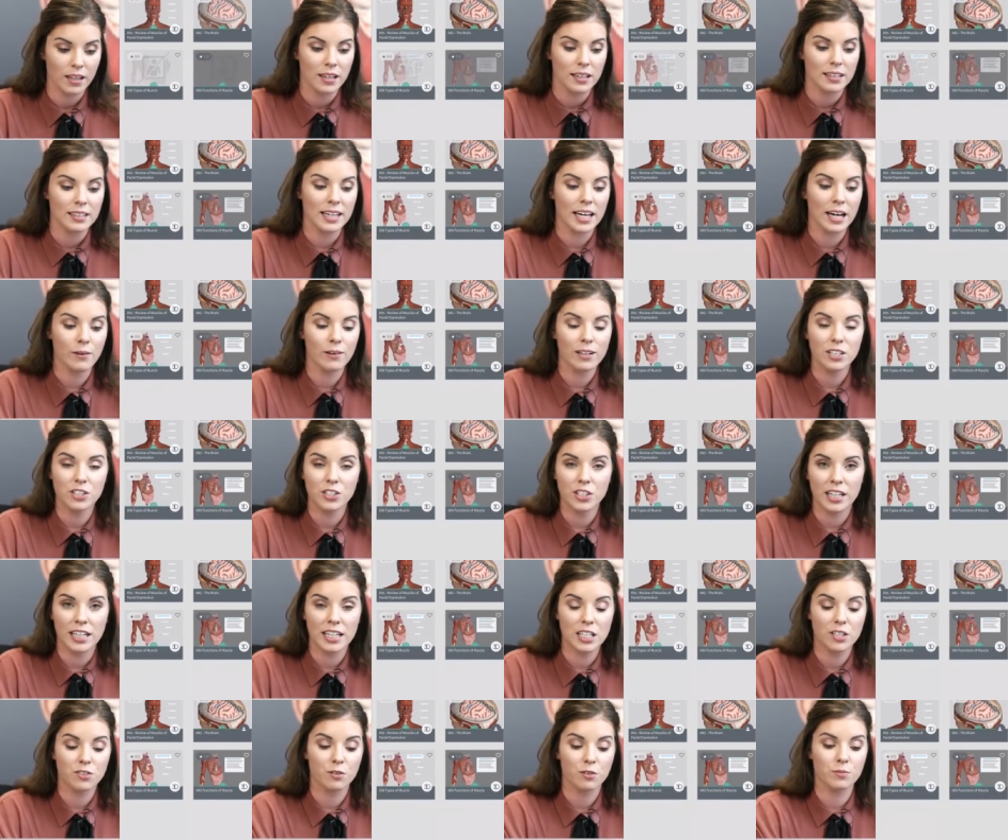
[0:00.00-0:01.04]
Now I'll
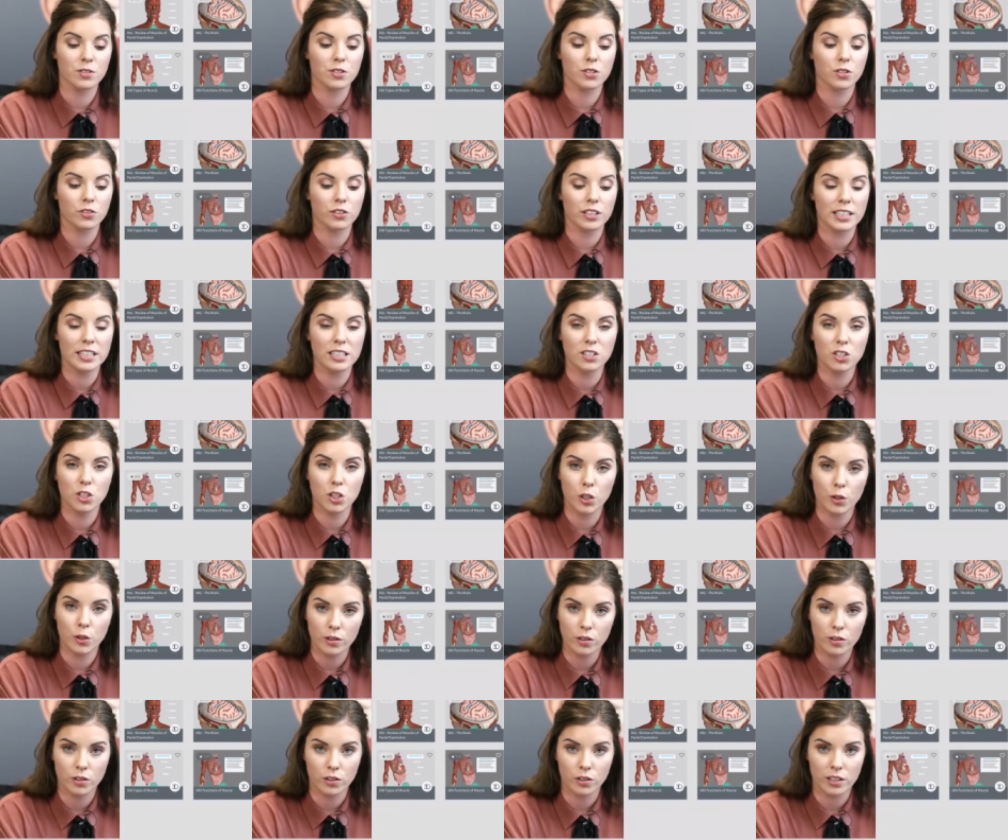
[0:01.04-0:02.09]
change from screens to
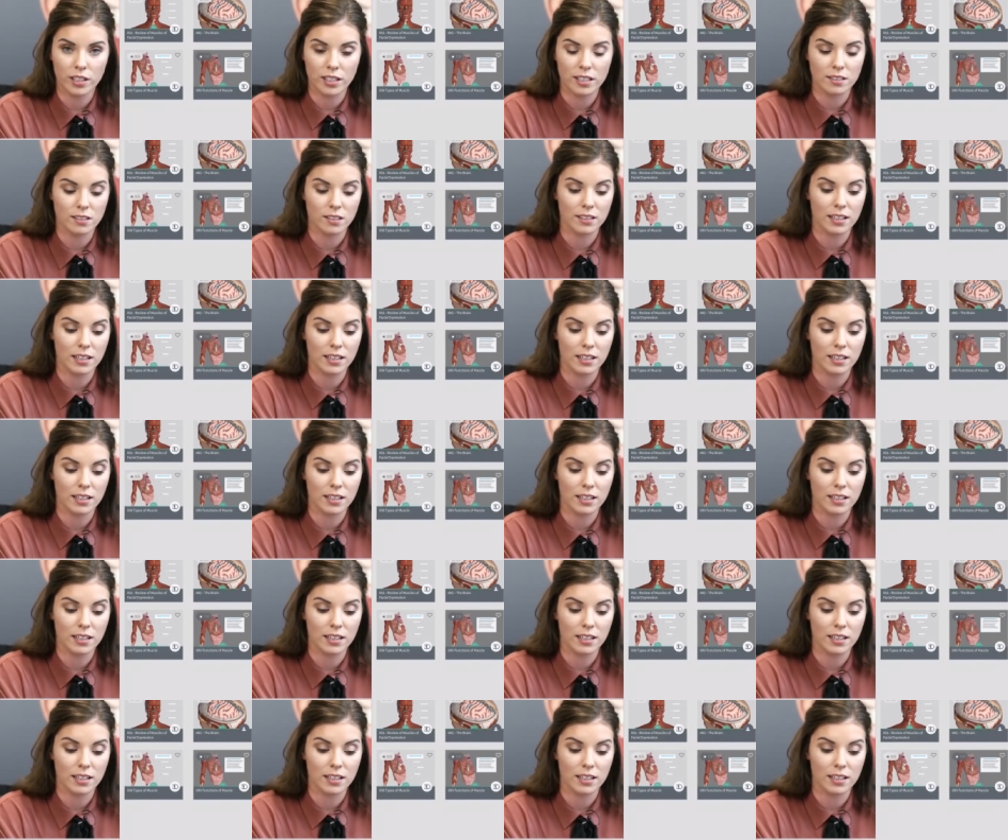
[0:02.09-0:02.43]
recordings